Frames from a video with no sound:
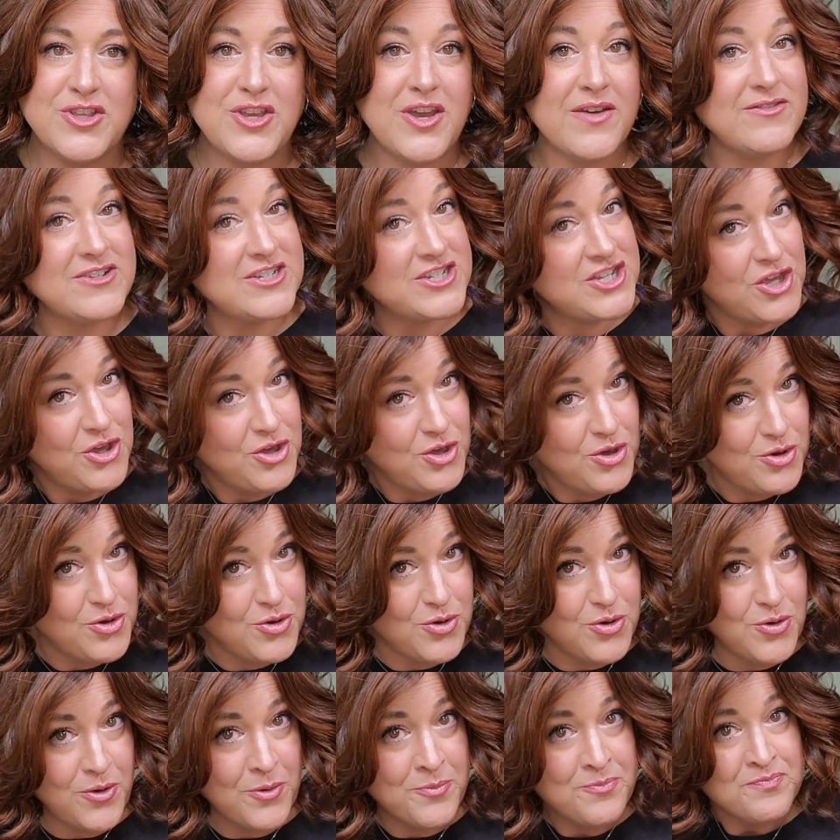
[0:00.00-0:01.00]
When you have
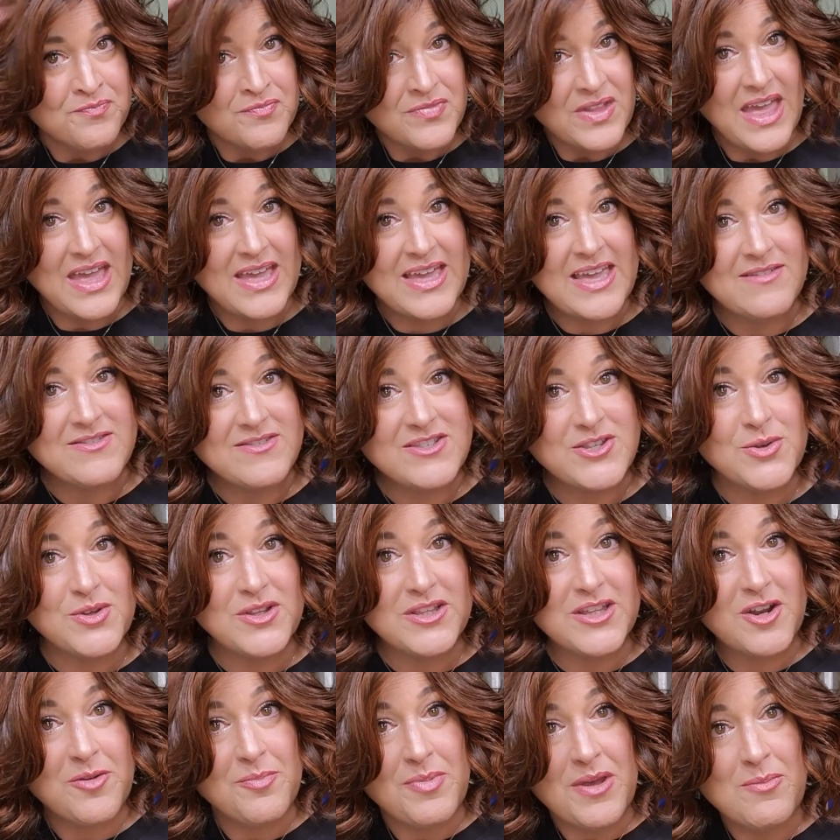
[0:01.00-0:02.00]
two, it gives
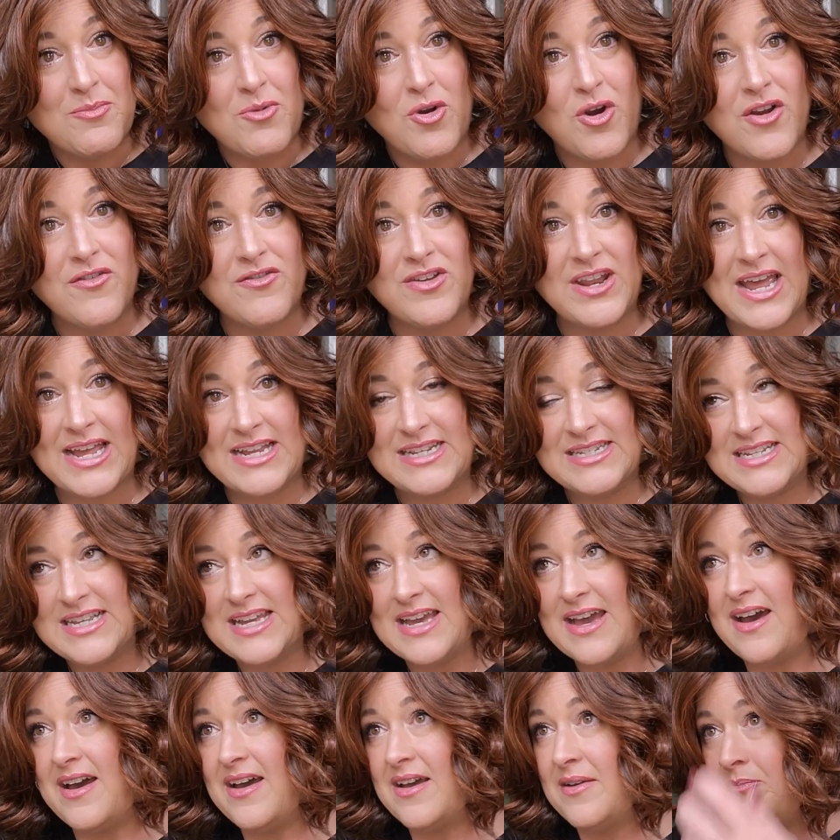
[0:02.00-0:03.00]
you a little bit more of an
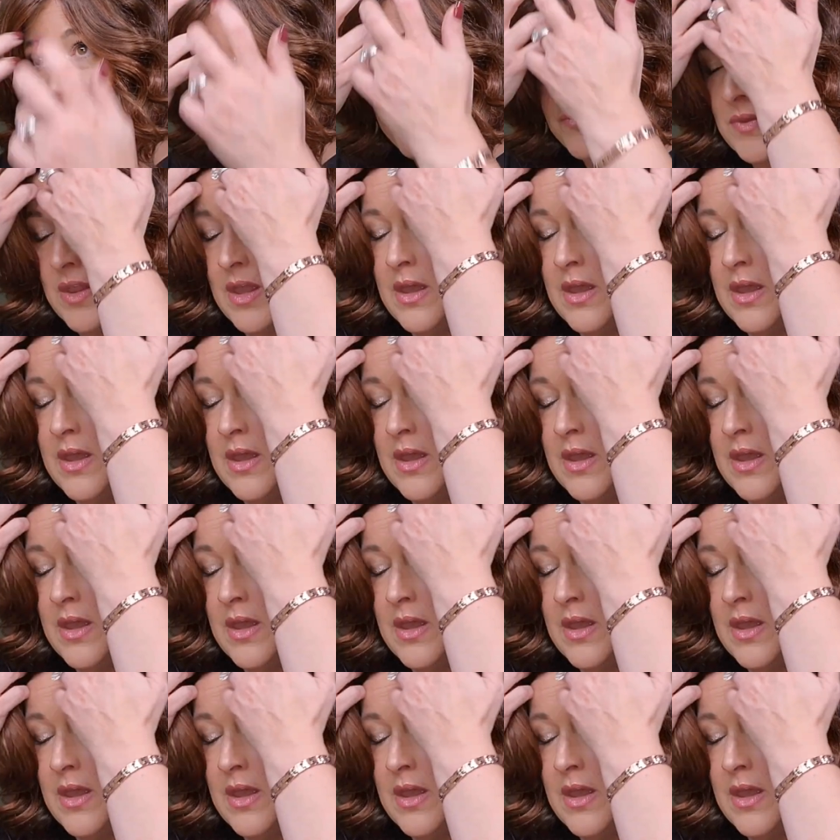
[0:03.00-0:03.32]
idea.